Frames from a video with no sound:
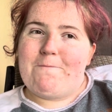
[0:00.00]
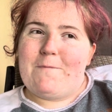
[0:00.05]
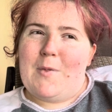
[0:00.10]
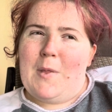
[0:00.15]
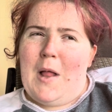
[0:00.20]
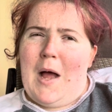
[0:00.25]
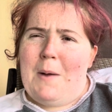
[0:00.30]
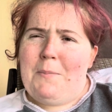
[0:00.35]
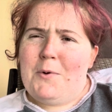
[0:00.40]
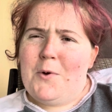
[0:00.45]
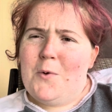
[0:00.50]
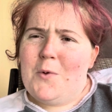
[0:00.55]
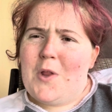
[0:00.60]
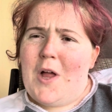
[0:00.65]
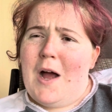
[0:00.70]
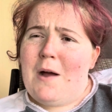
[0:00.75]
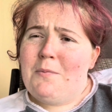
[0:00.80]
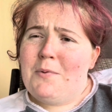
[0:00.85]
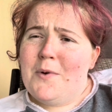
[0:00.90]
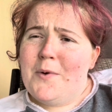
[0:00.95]
Lapu
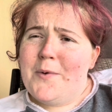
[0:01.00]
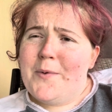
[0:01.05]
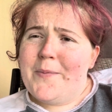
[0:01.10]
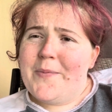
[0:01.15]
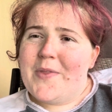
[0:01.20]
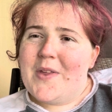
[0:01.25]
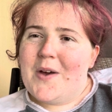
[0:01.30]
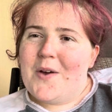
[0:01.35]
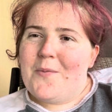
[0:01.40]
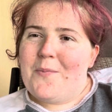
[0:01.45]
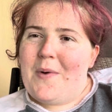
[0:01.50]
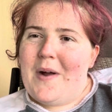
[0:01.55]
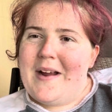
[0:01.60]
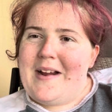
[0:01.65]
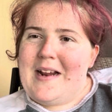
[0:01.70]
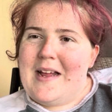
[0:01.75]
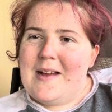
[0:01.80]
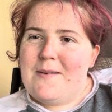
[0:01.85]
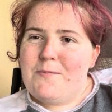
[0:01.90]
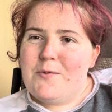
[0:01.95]
Lapu, the
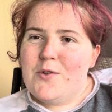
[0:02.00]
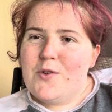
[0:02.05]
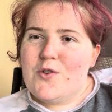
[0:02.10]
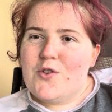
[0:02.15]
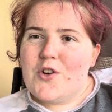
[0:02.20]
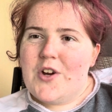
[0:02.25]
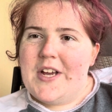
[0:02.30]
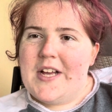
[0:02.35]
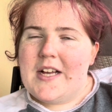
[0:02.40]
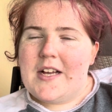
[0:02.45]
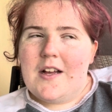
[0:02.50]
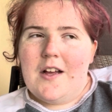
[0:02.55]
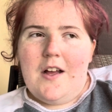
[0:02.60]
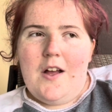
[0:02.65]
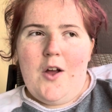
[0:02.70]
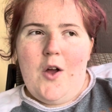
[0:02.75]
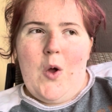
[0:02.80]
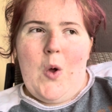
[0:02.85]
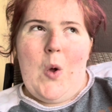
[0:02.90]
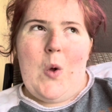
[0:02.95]
pineapple drink,
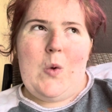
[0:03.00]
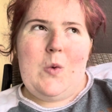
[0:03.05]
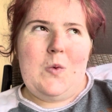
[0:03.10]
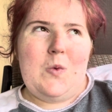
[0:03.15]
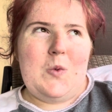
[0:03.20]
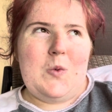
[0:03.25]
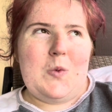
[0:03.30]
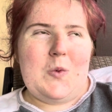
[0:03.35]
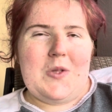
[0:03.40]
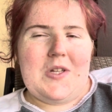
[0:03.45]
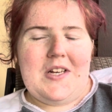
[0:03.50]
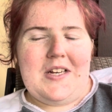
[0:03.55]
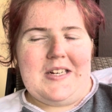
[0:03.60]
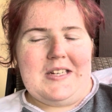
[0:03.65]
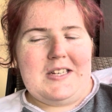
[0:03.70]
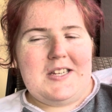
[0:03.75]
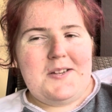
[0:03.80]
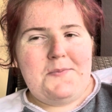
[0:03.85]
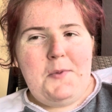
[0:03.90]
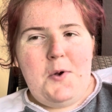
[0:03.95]
holy
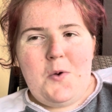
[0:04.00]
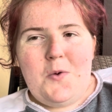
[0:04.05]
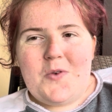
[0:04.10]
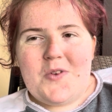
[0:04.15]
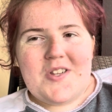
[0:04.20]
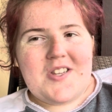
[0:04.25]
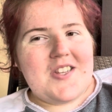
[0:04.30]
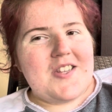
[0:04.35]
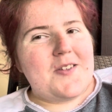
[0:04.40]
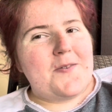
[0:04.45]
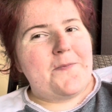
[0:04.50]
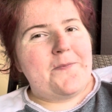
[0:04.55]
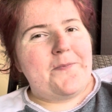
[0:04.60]
smokes.